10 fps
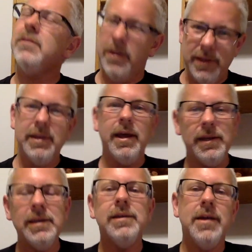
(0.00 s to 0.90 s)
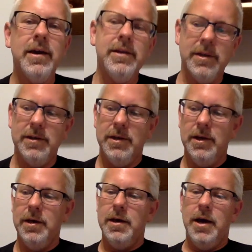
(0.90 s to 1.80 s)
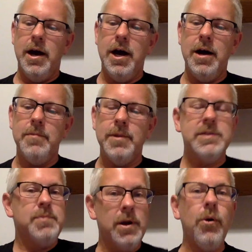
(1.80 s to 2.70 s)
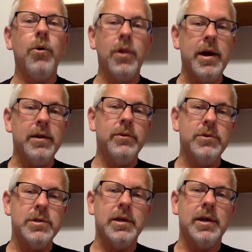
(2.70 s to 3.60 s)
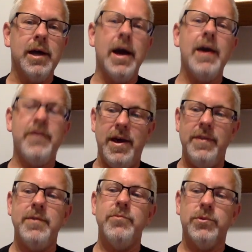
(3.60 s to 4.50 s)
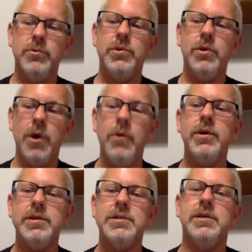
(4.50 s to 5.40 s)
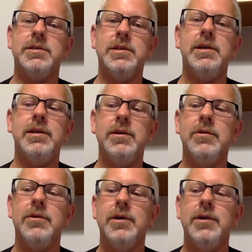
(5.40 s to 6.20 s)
I think 1990. It's been a whole lot of losing. I have had them through their 0-16 year.